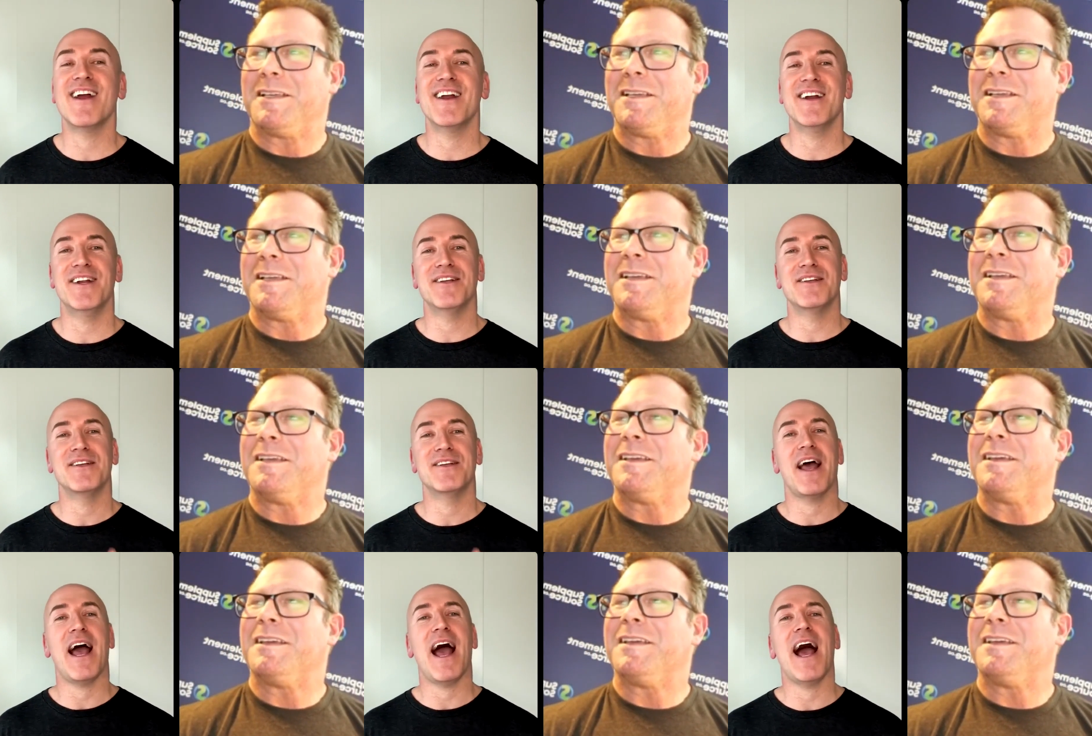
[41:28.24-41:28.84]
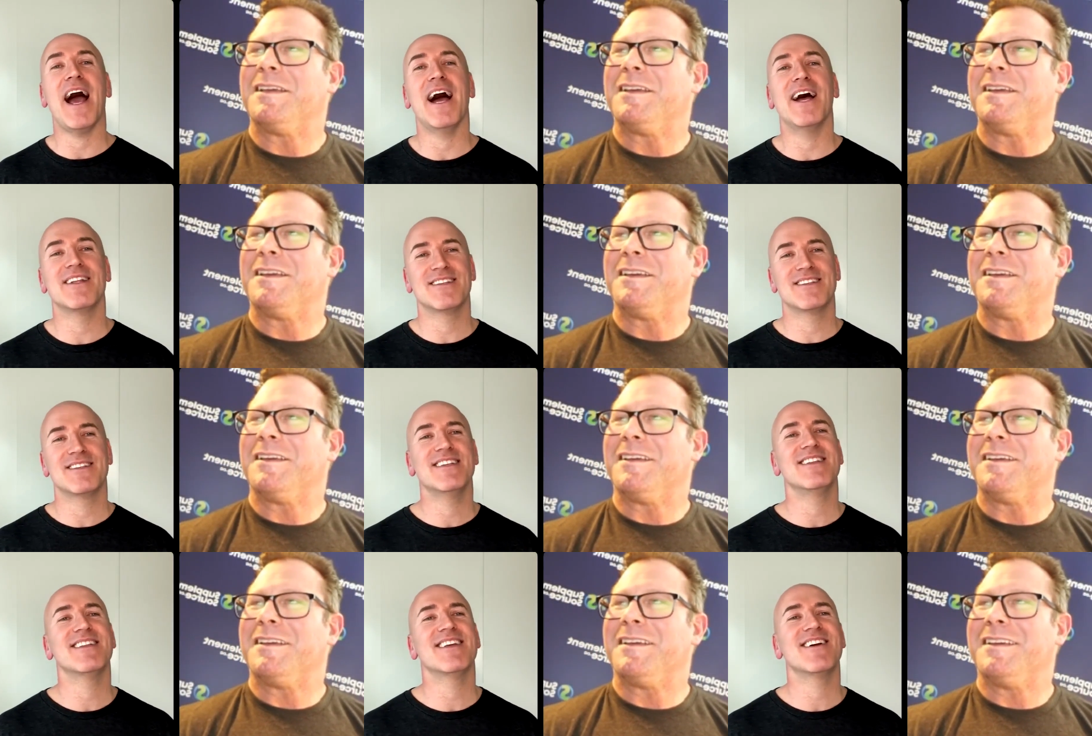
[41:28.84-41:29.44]
Speaker 1: it. At,
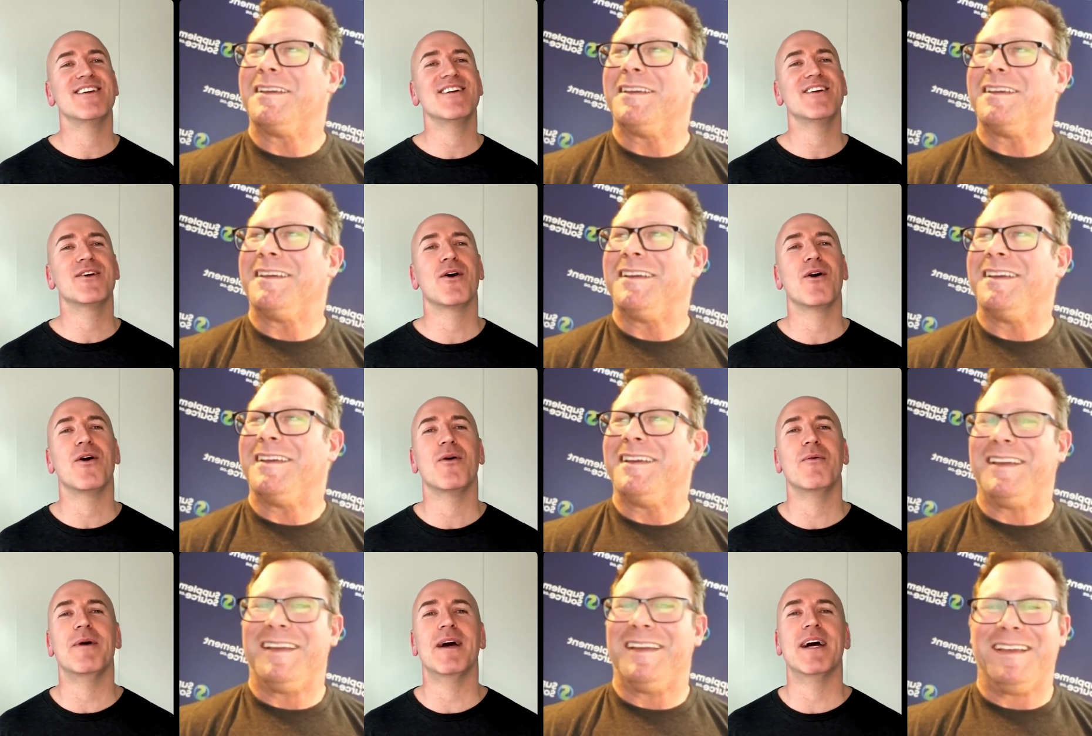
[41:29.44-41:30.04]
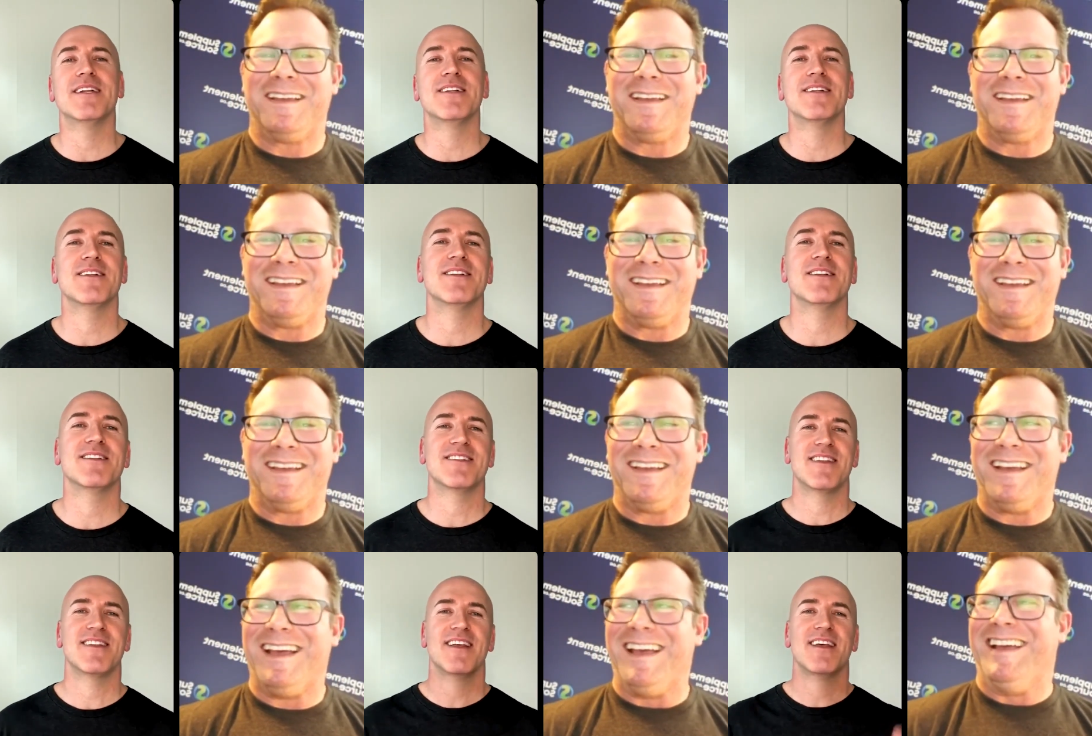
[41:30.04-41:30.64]
there you go, man.
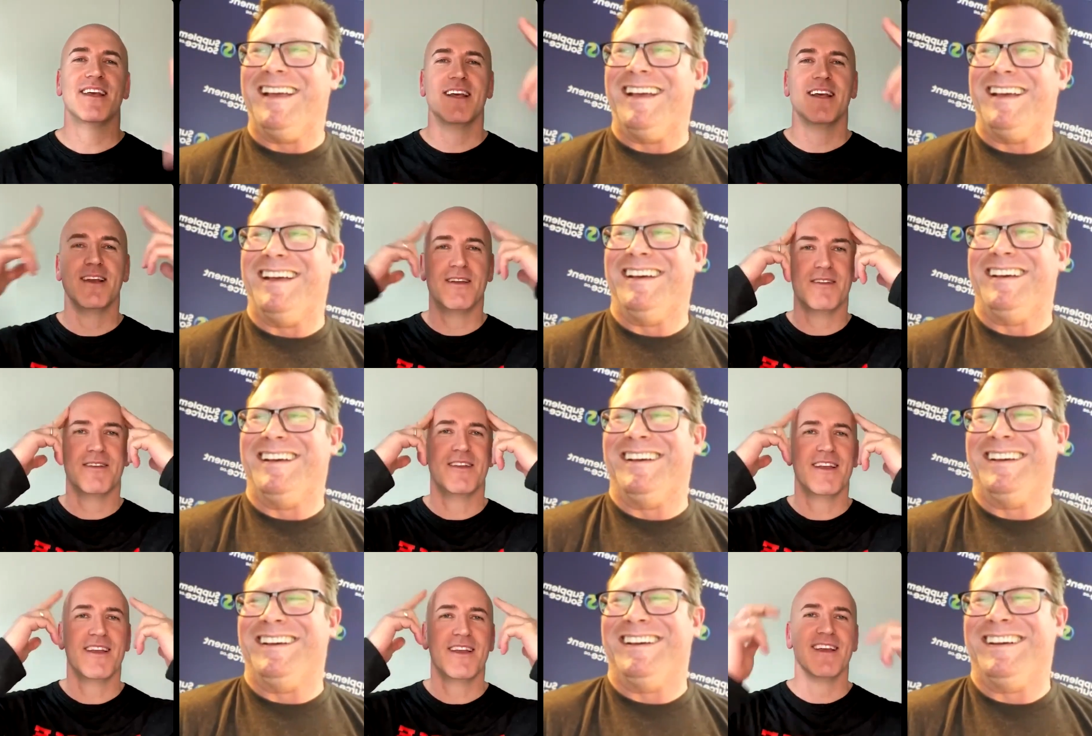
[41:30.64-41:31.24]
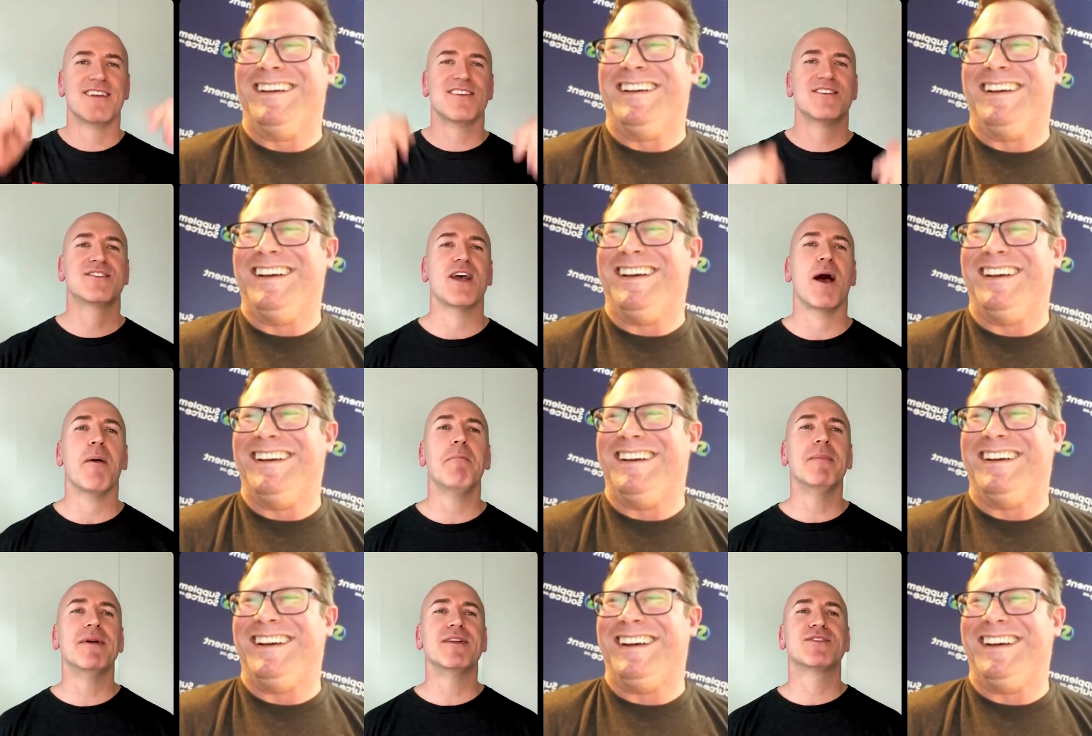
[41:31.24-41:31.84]

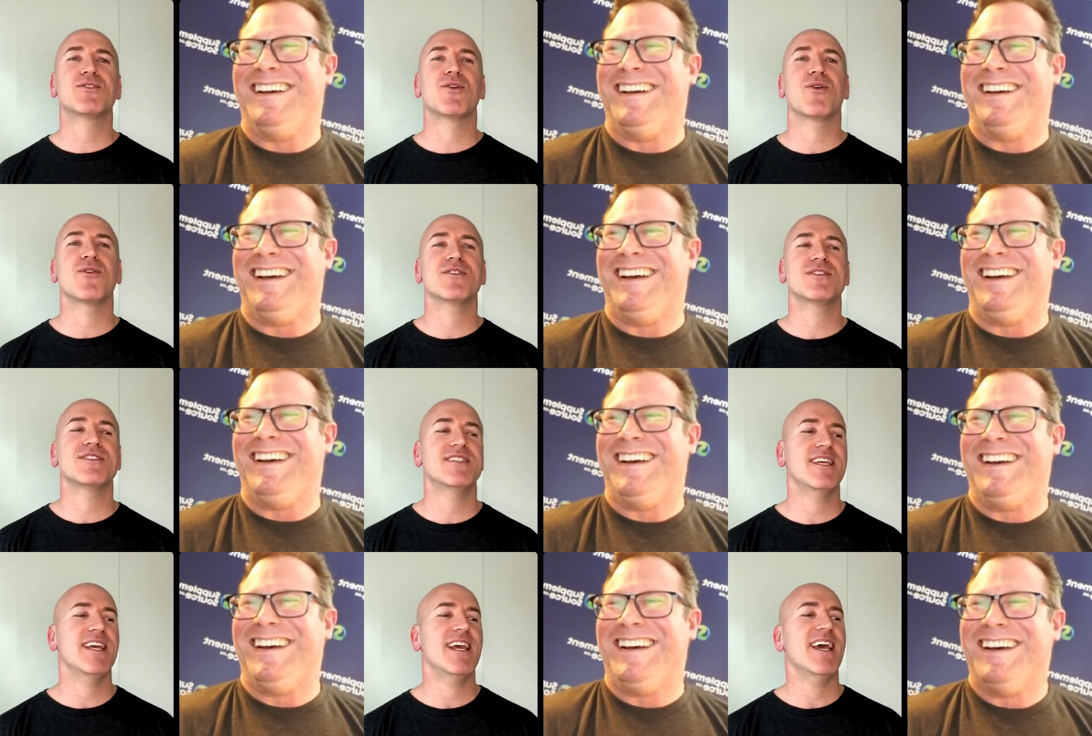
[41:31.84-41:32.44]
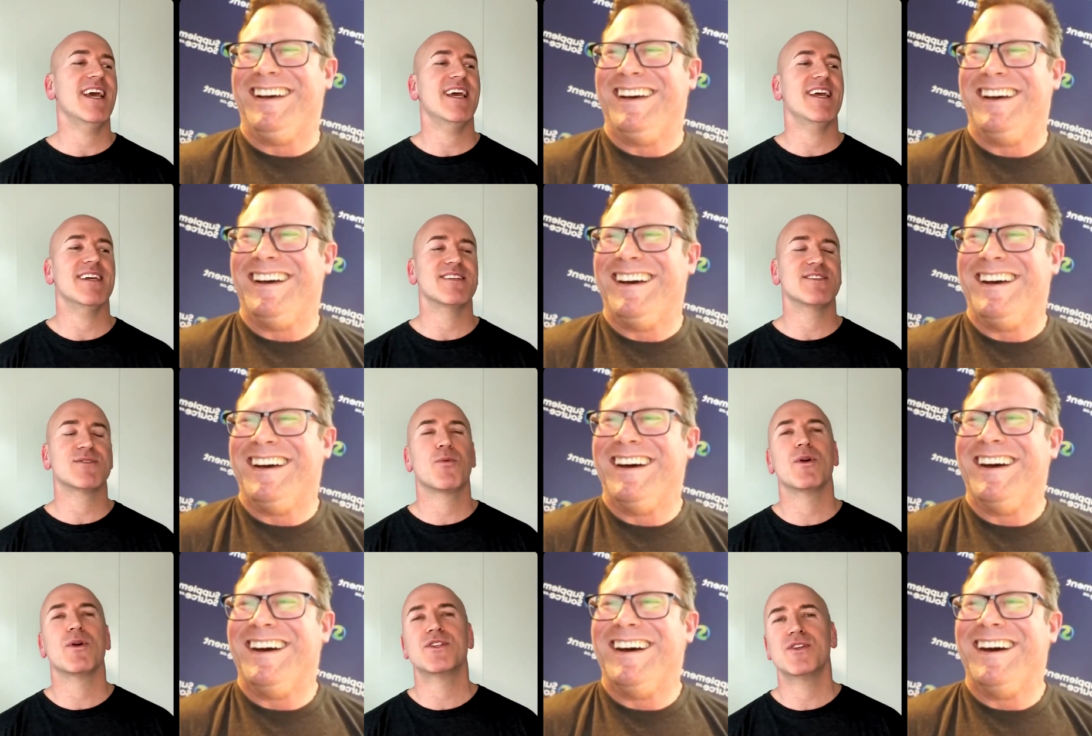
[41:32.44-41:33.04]
supplement source dot c a is
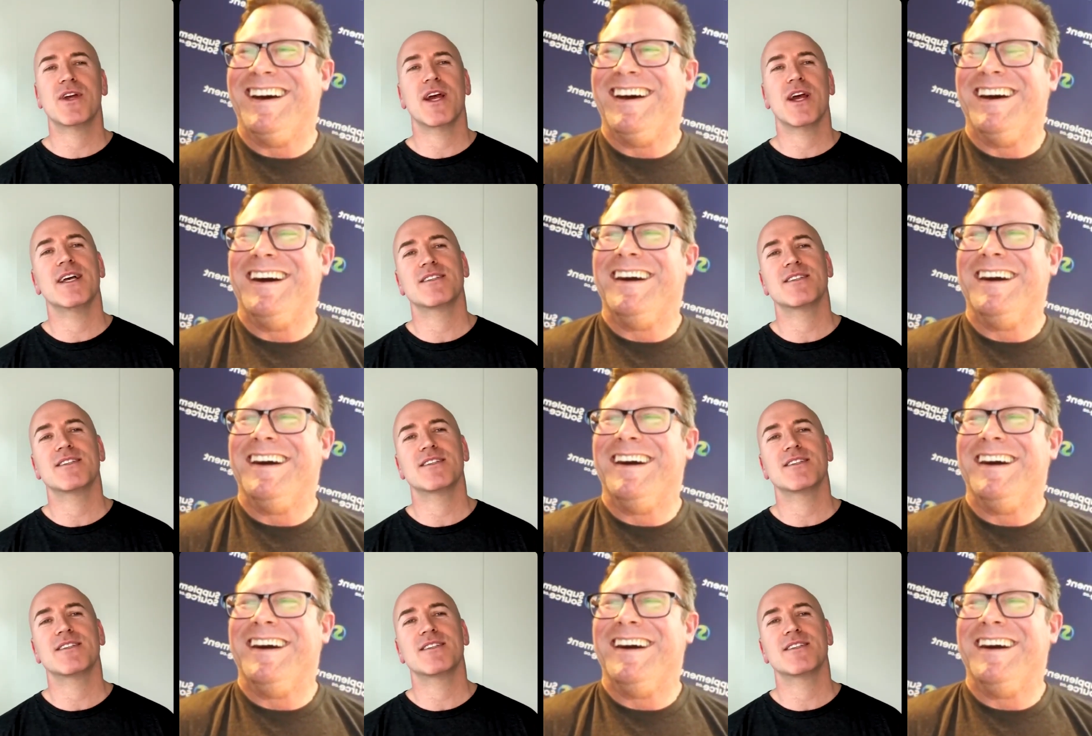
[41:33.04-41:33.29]
what you guys